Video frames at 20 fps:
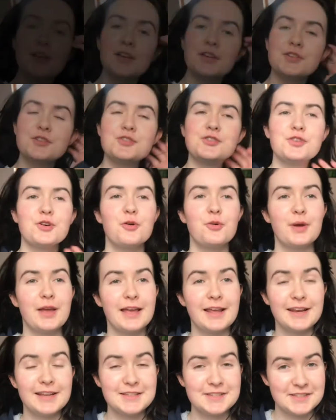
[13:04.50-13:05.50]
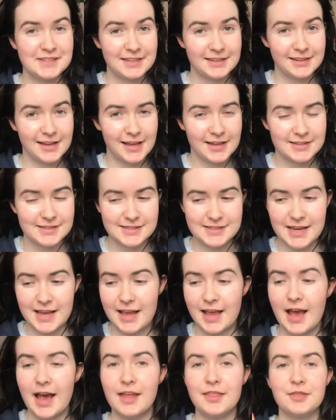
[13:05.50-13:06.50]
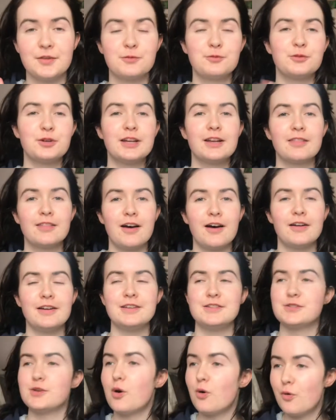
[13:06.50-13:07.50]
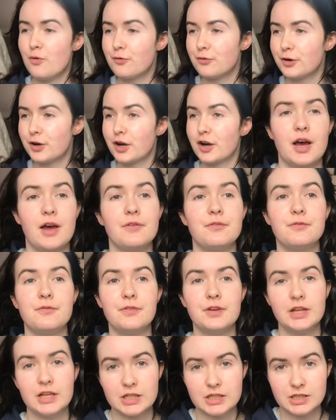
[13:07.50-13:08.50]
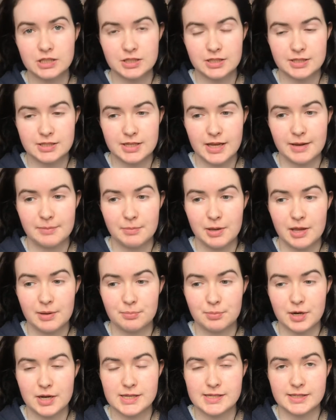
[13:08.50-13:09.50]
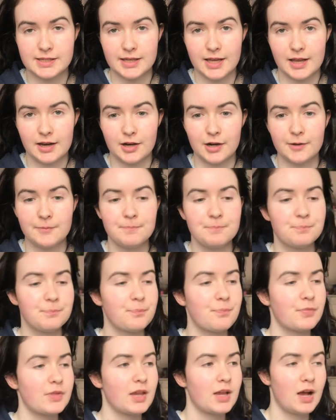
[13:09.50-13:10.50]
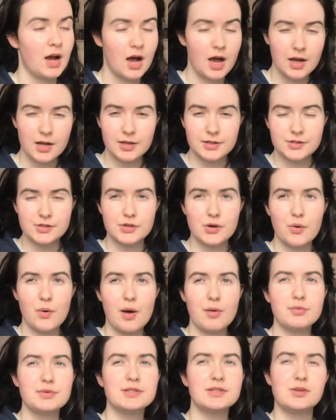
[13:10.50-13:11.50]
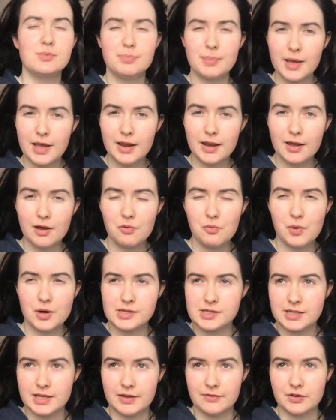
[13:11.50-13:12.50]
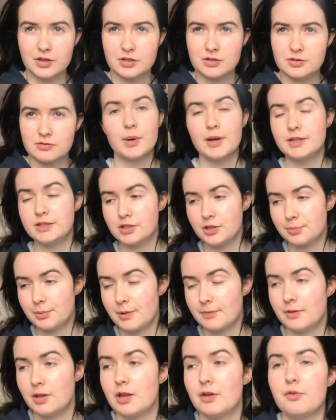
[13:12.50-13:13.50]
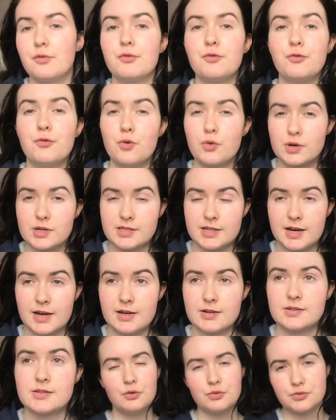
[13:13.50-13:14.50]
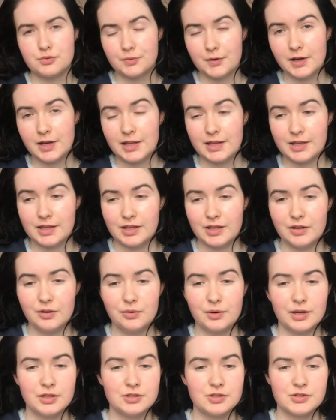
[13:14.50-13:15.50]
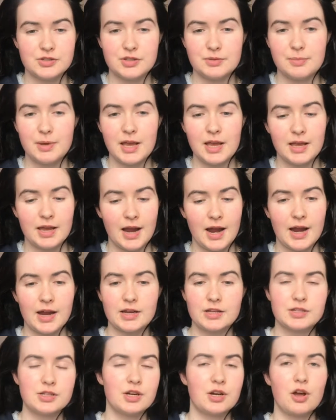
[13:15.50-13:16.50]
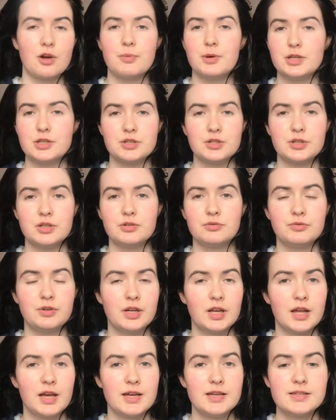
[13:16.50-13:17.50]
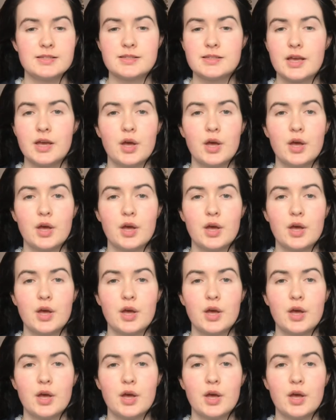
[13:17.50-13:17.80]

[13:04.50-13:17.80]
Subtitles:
So it is the next day and the readathon is over. I finished Date Me Bryson Geller. So I was debating on what to give it. I ended up giving it 4 stars. It was really cute, and just the main character coming to realise